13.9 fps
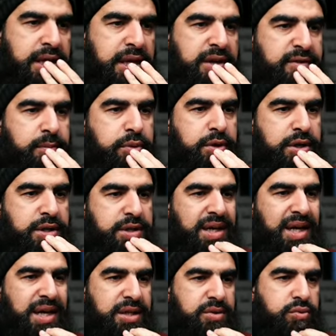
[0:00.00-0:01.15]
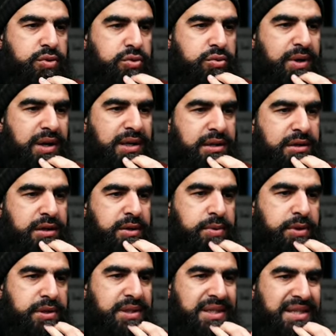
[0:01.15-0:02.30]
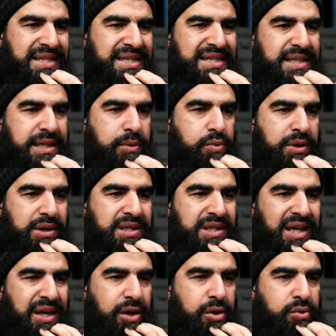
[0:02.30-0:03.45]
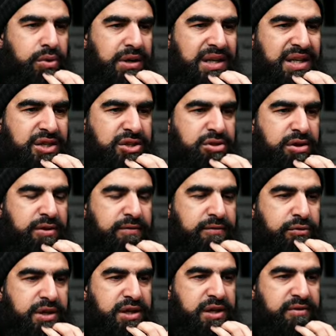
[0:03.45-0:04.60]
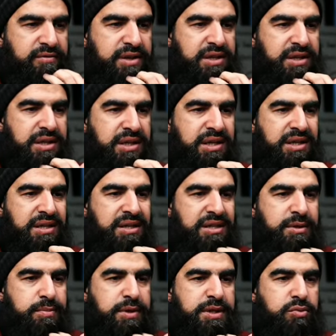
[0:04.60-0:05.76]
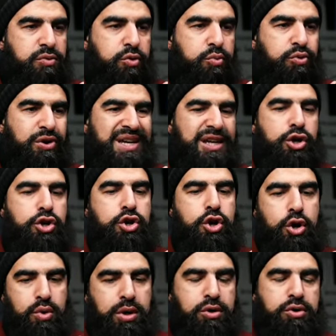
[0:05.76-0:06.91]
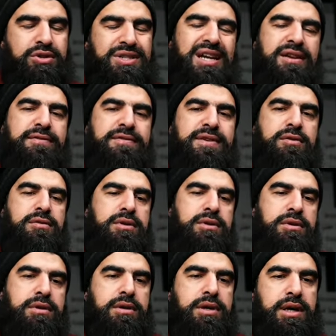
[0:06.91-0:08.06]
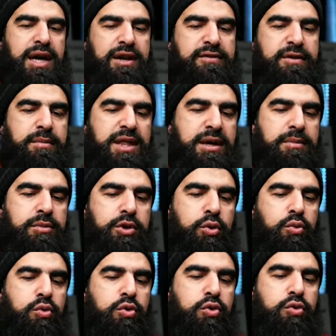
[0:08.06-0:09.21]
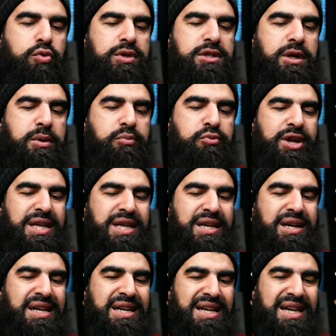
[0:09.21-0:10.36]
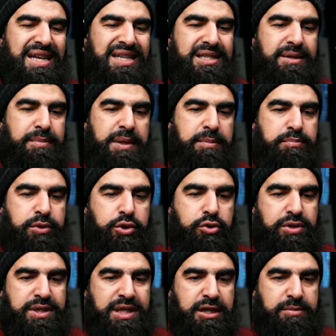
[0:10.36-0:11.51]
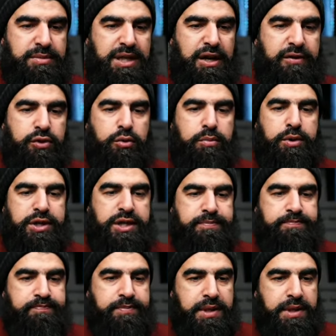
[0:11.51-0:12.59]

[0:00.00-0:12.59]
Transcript: If a person has wudu and another person sees them whilst their awrah is not fully covered, does this person wudu break? No. According to Hanafi Hanafi madhab, your wudu does not break unless some impurity comes out of your body.